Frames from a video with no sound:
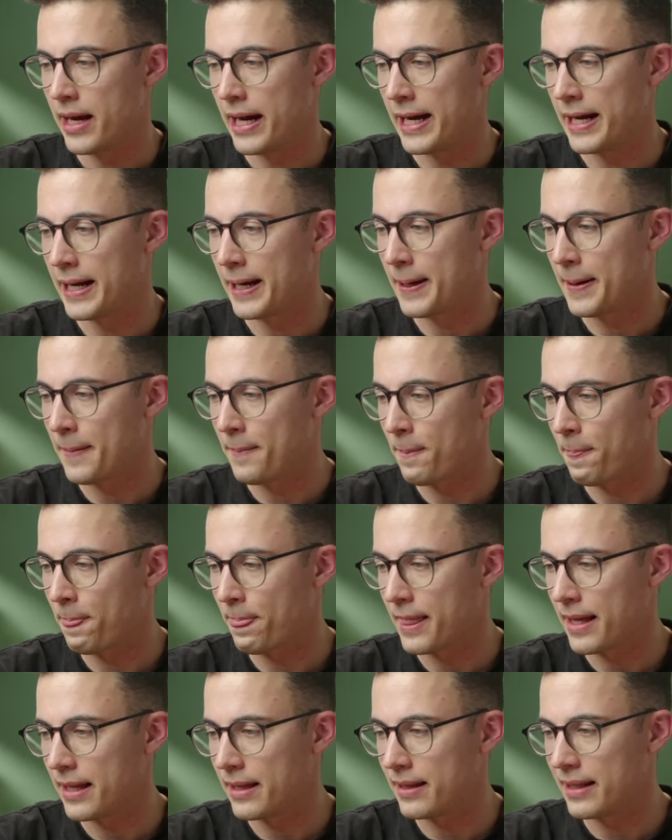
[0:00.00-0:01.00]

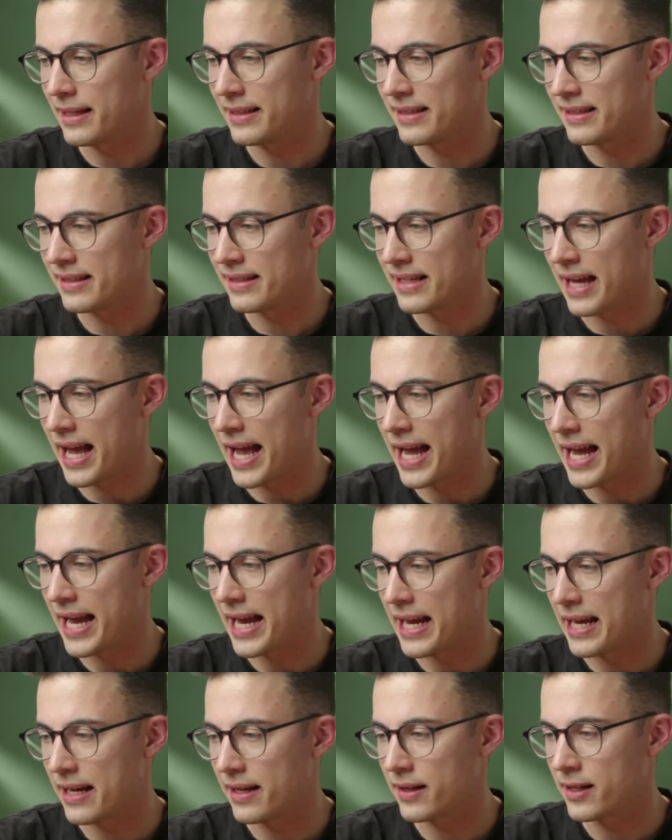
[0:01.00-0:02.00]
um, let's
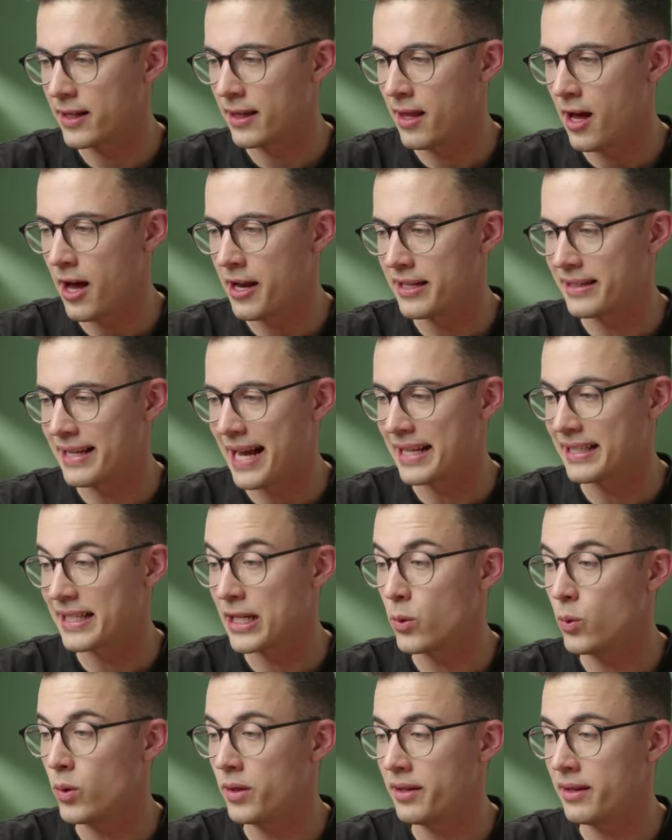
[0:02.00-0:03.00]
say Claudia is
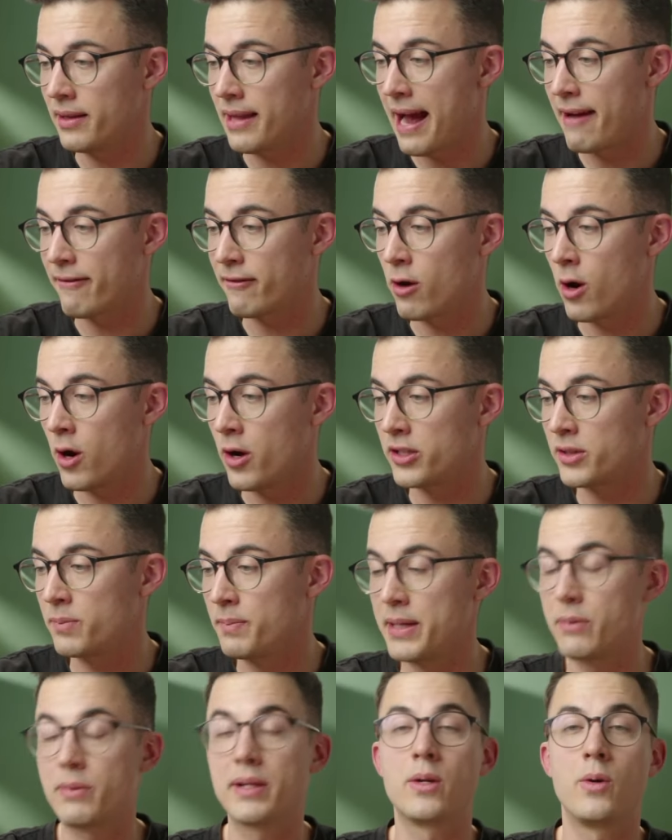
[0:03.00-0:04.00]
asking, will the live calls
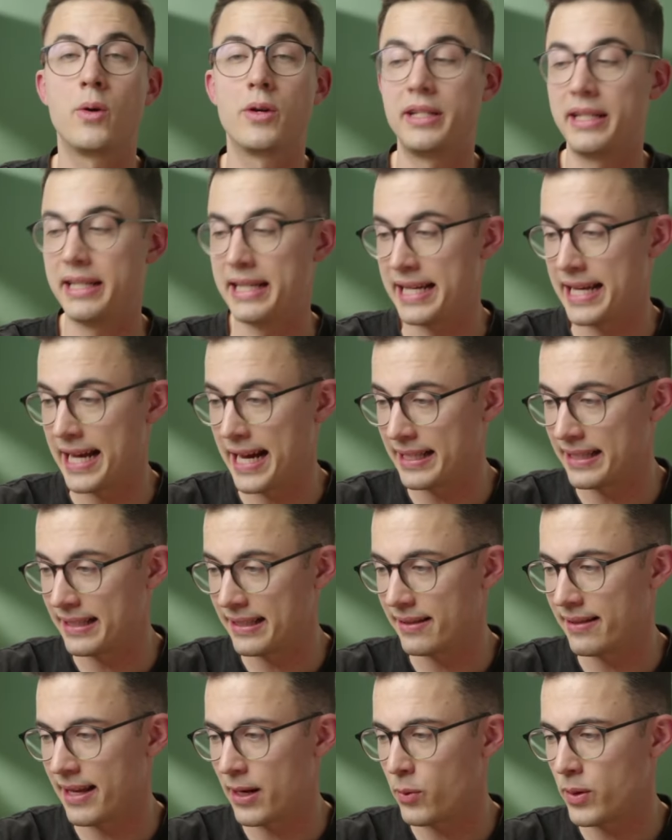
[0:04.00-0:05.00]
be recorded?
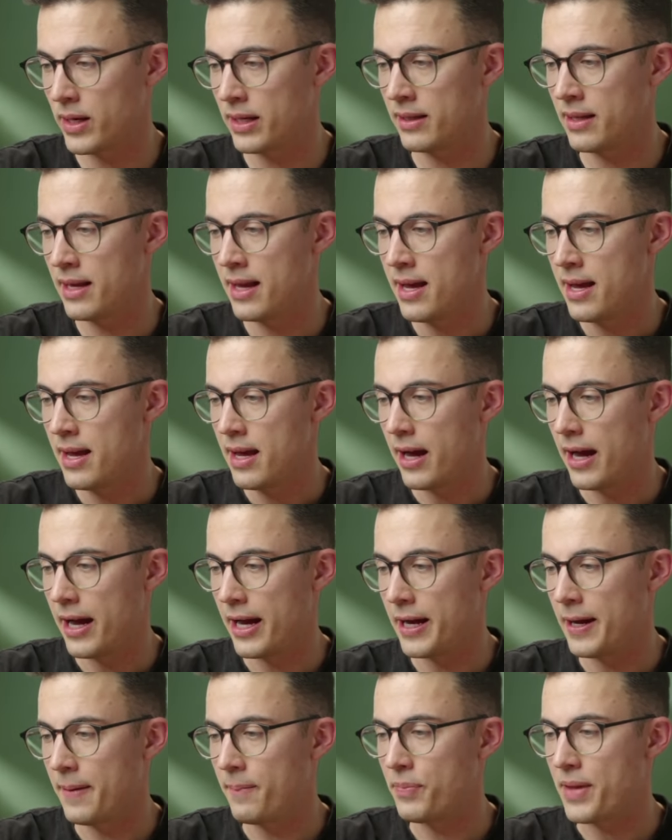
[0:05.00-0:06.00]
Yes, they will.
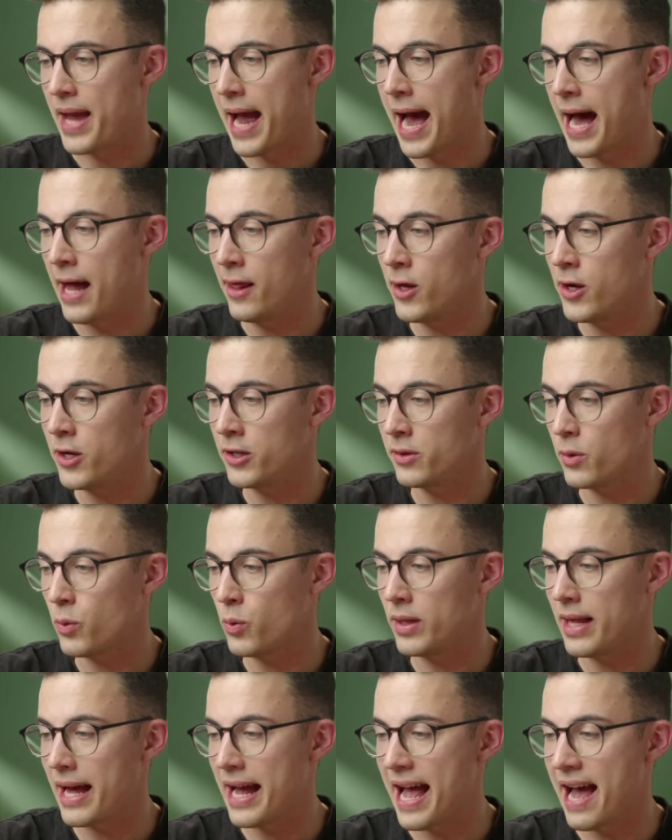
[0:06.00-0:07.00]
Um, how
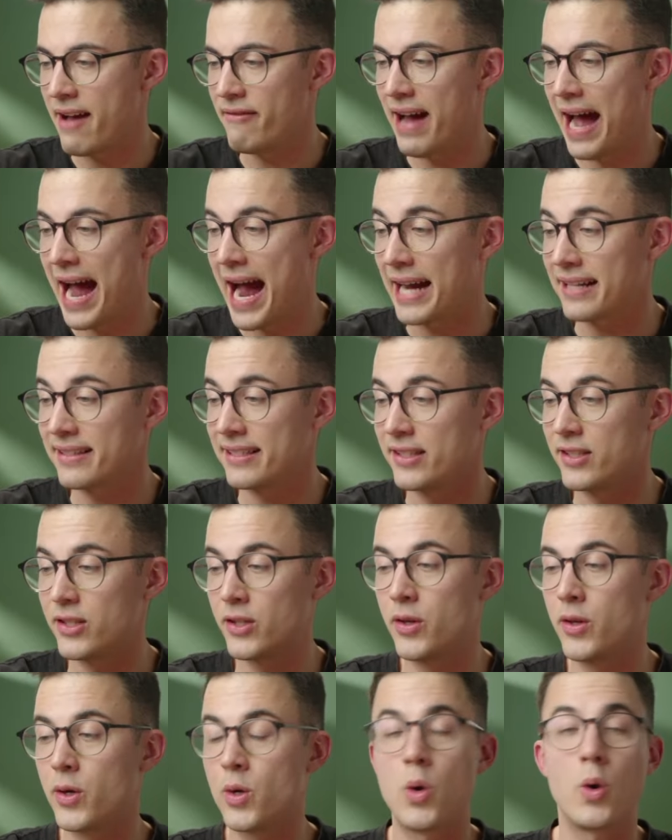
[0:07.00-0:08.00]
long will I have
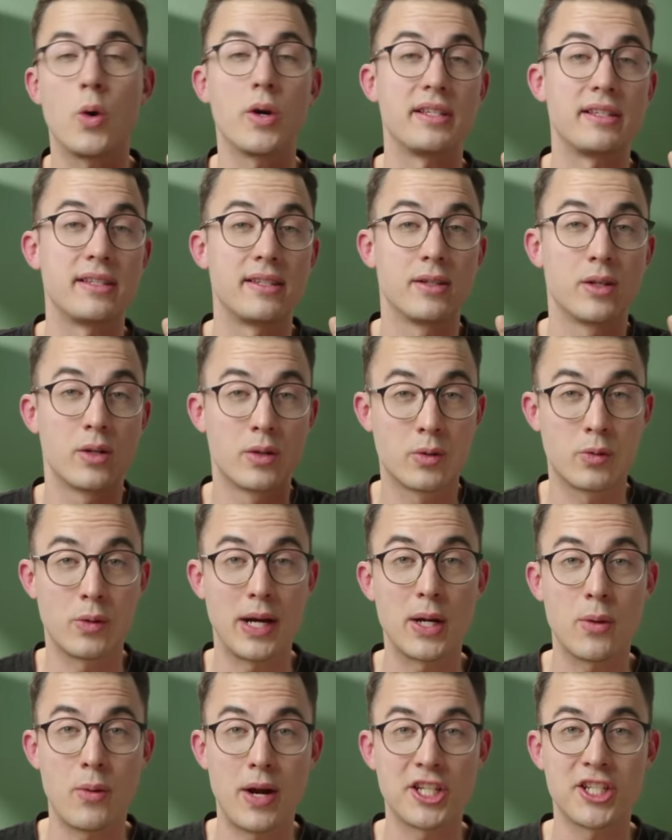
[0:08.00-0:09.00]
access to the course?
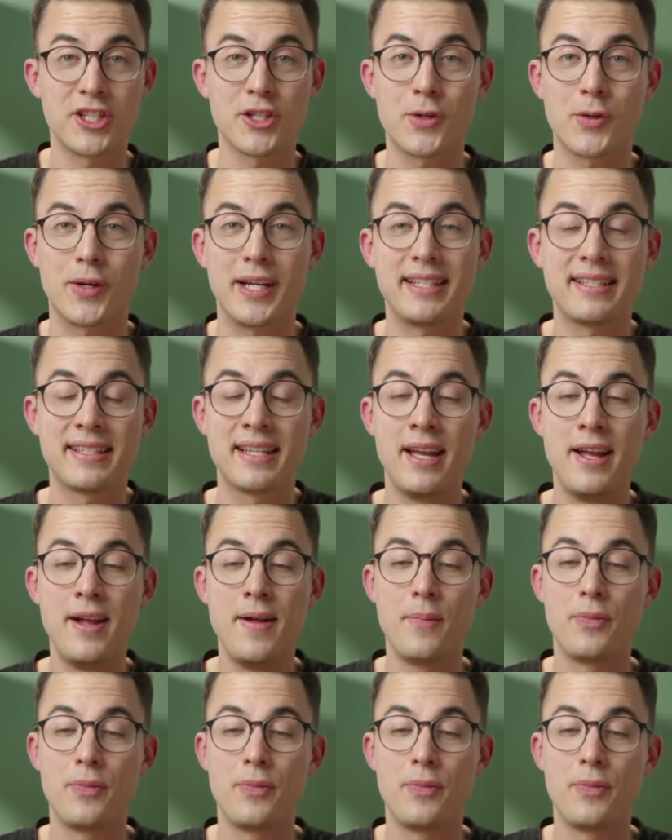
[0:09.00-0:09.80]
Great question, Chris.